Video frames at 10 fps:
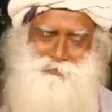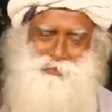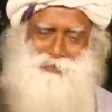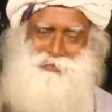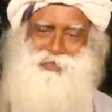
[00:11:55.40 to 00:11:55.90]

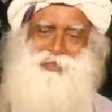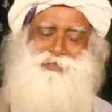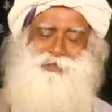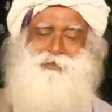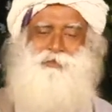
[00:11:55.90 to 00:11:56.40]

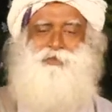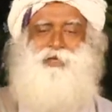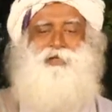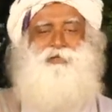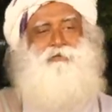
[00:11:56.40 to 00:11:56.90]
international news
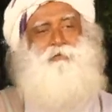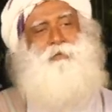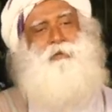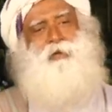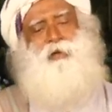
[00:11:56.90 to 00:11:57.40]
channels
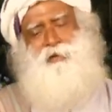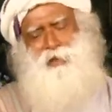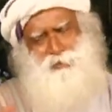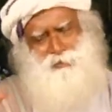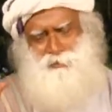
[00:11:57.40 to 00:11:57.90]
from…
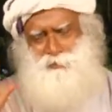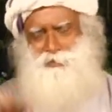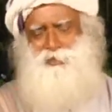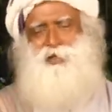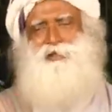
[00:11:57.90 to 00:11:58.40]
national news
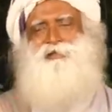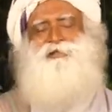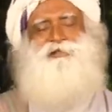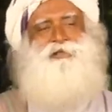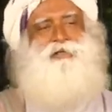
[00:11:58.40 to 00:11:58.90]

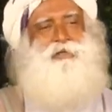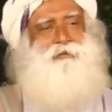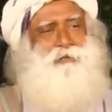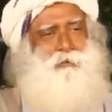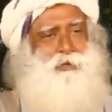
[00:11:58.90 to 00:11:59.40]
channels
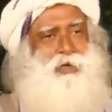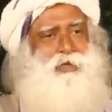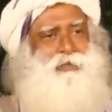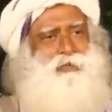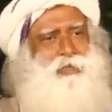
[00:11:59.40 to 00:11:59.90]
from
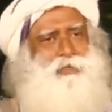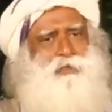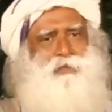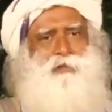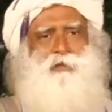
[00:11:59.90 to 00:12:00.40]
United States.